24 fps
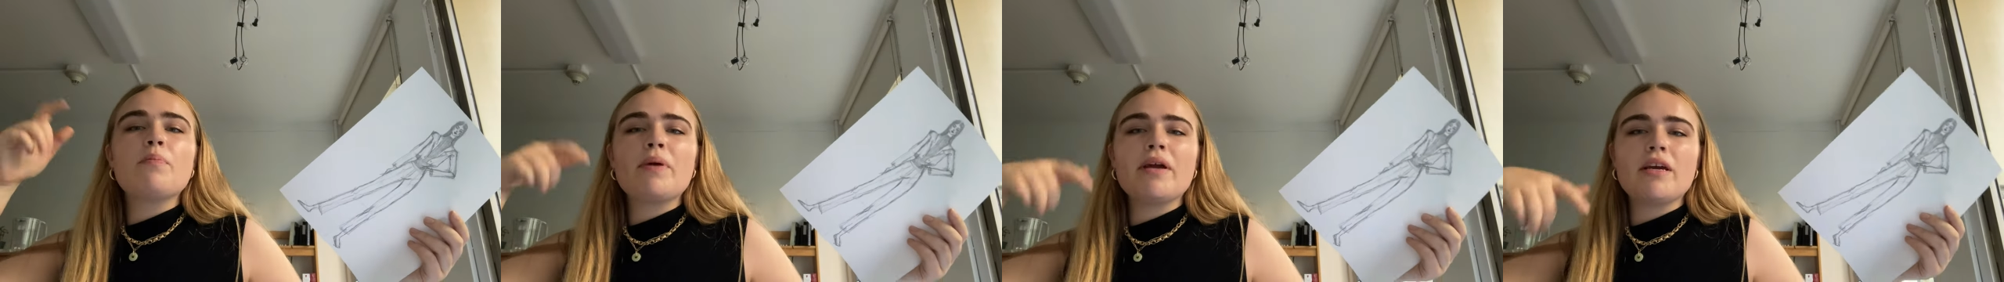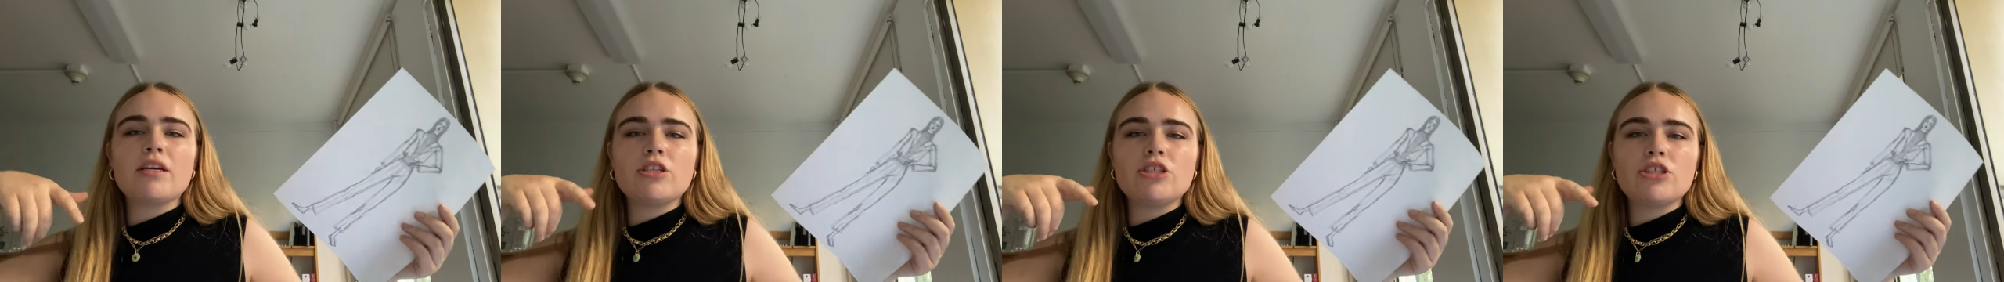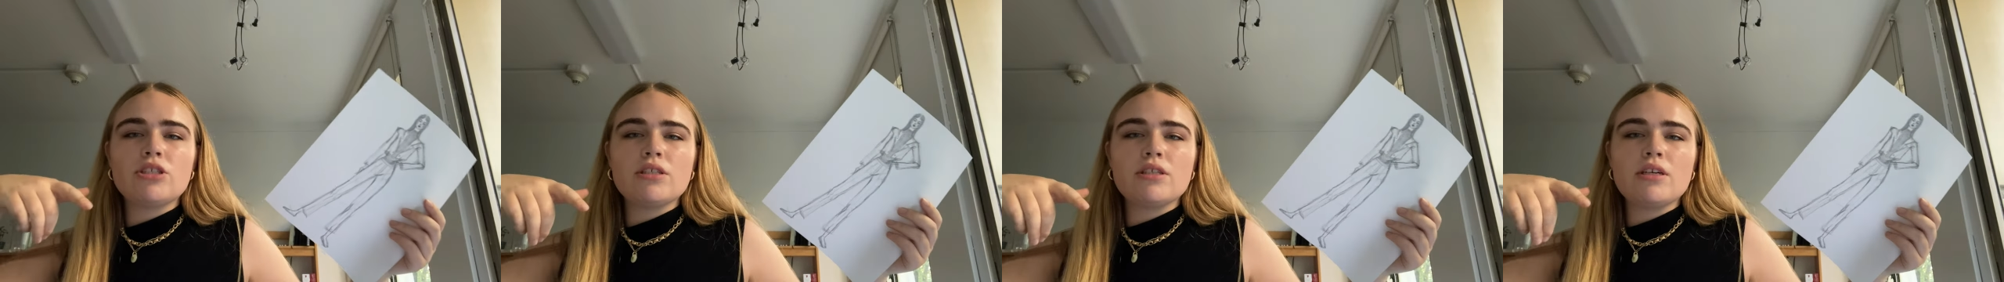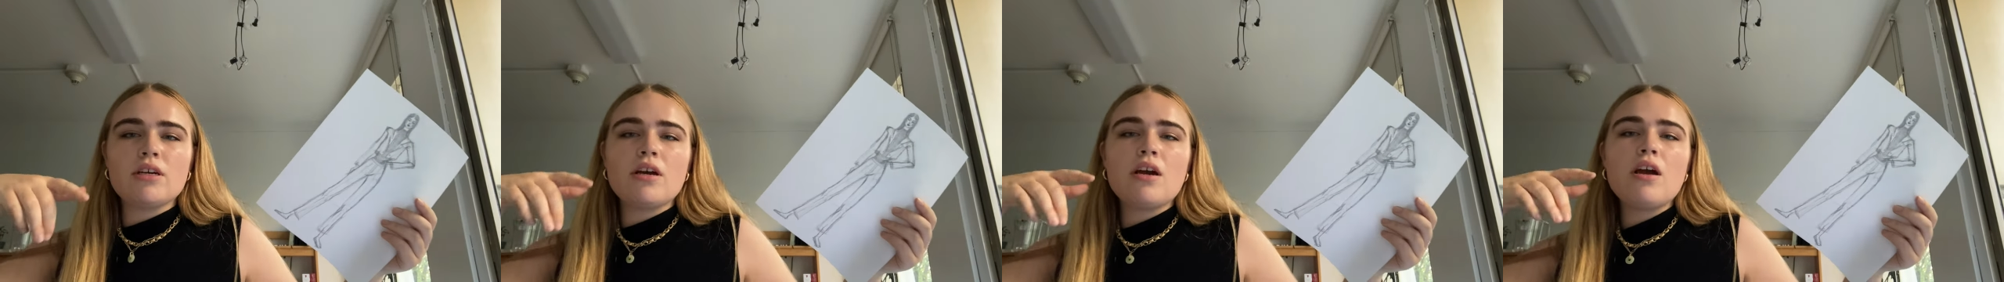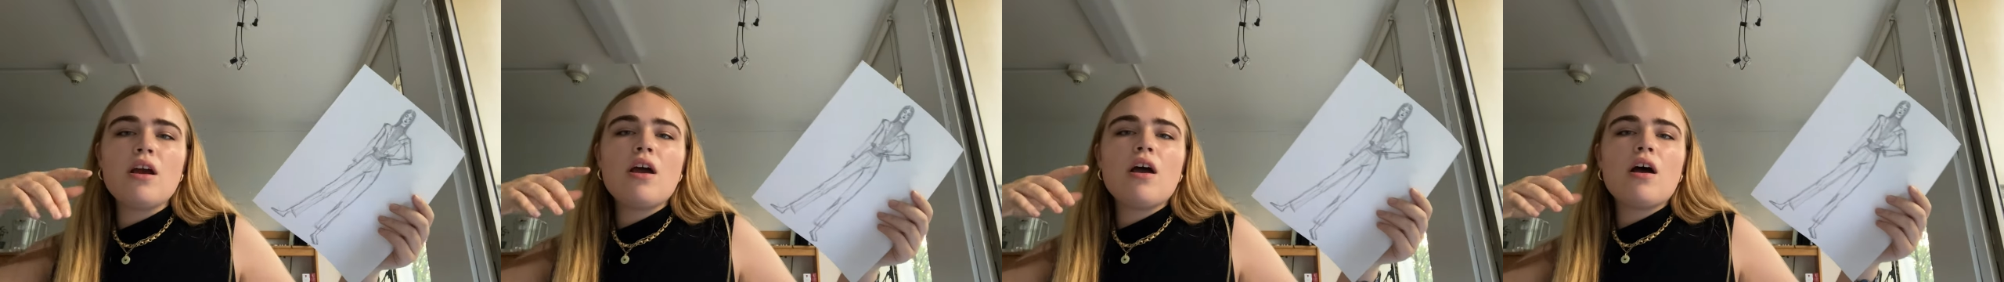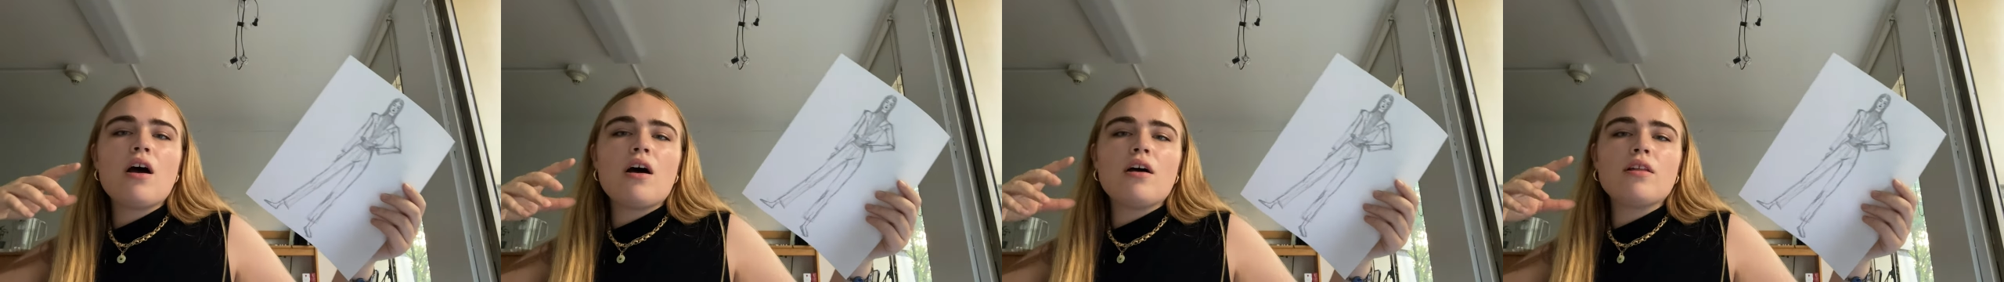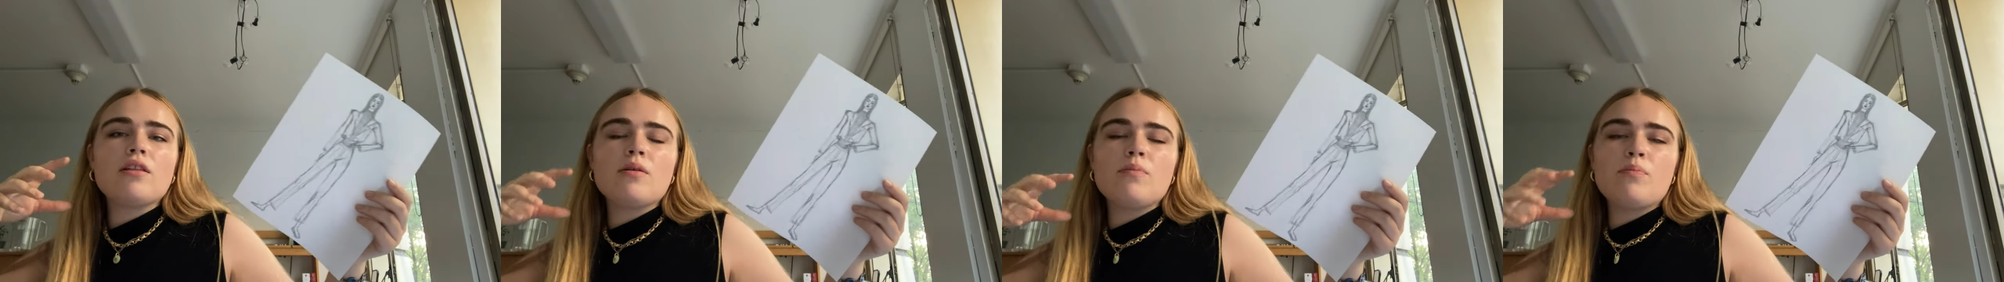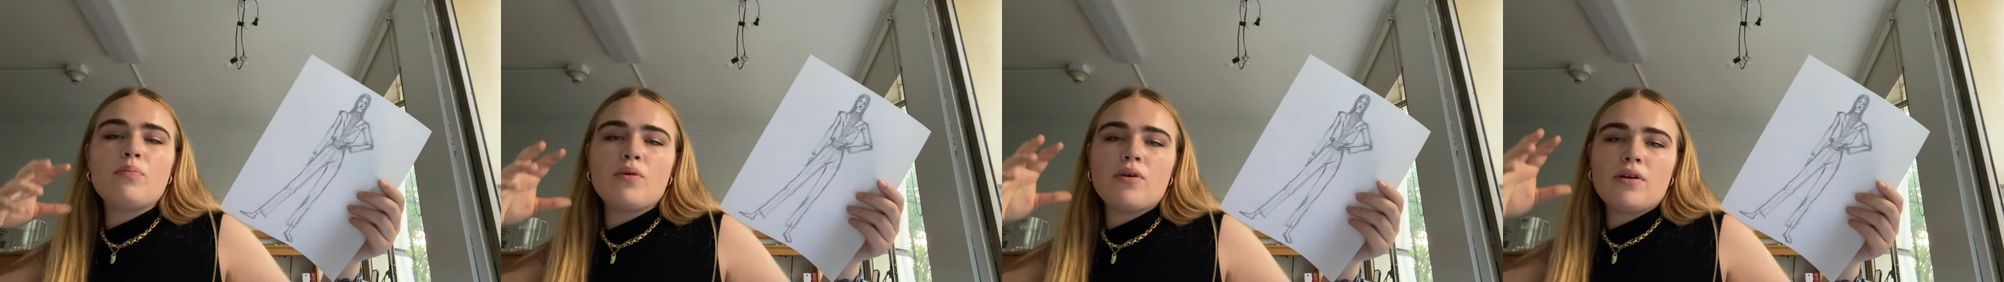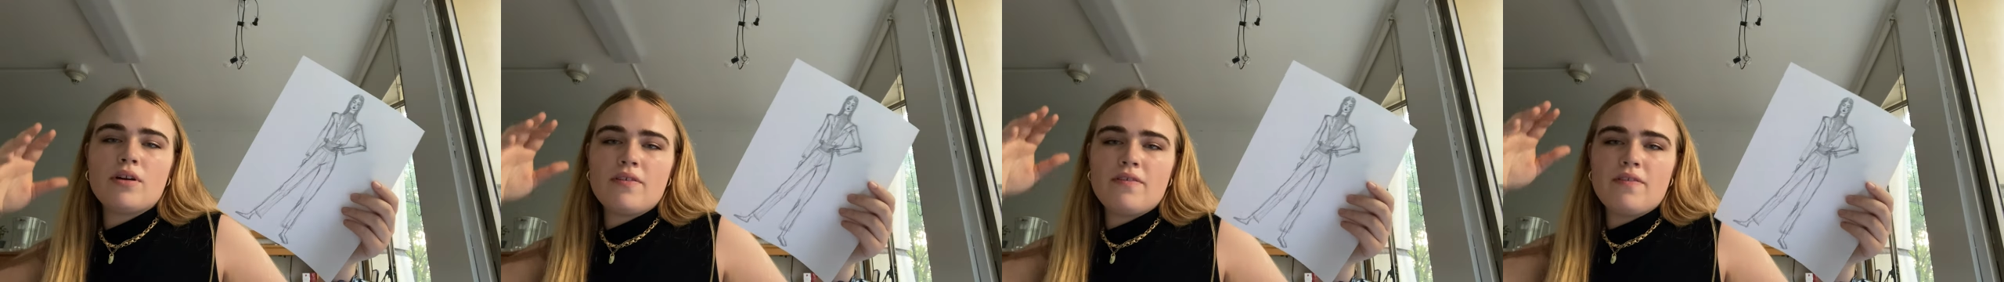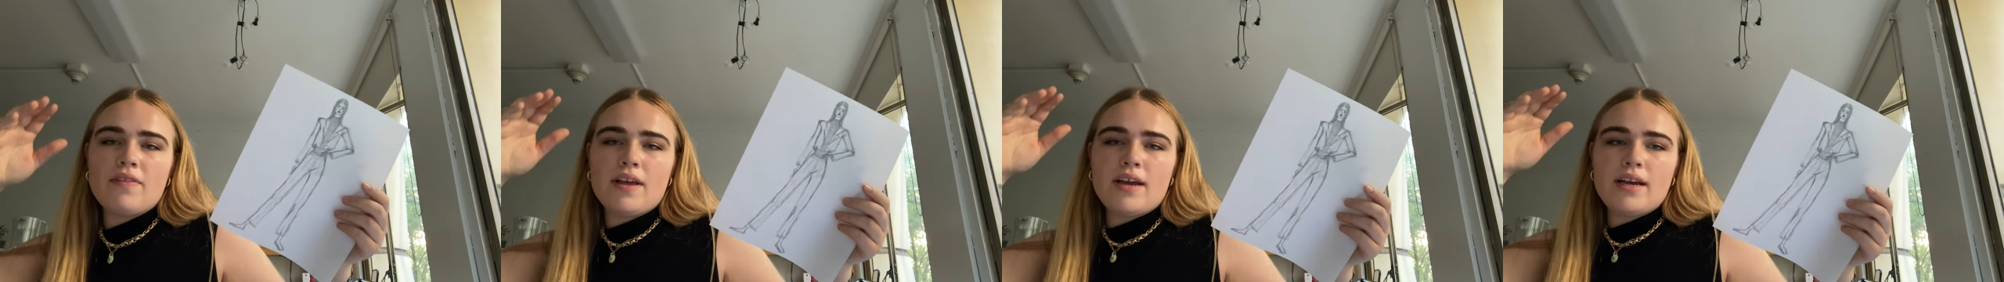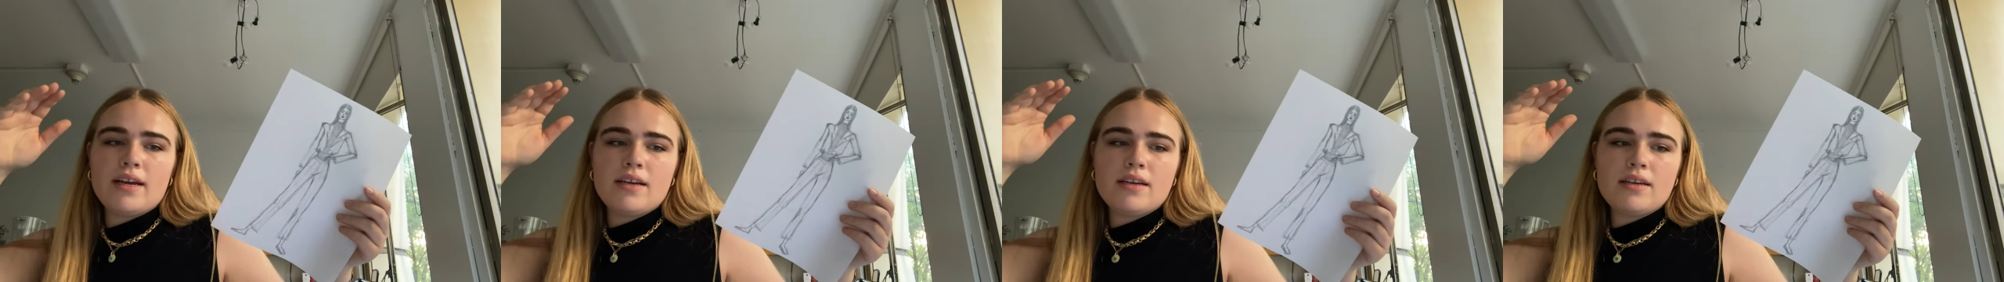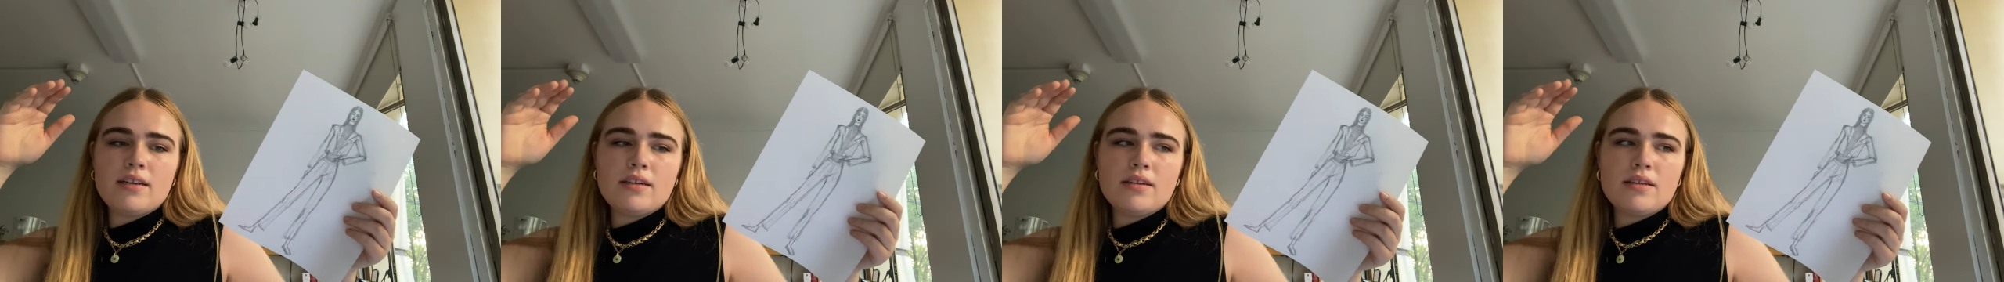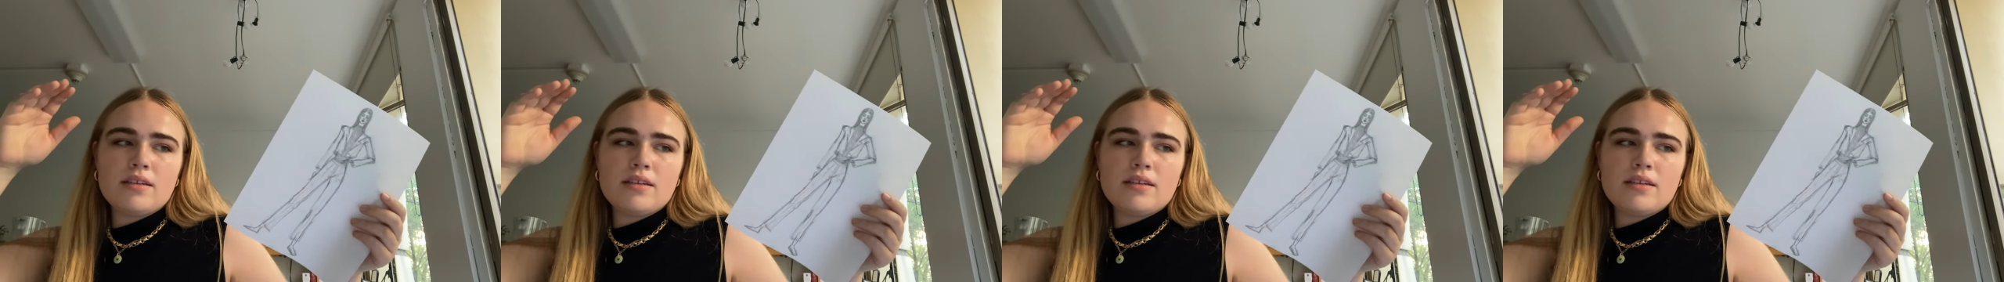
picture on the board of like,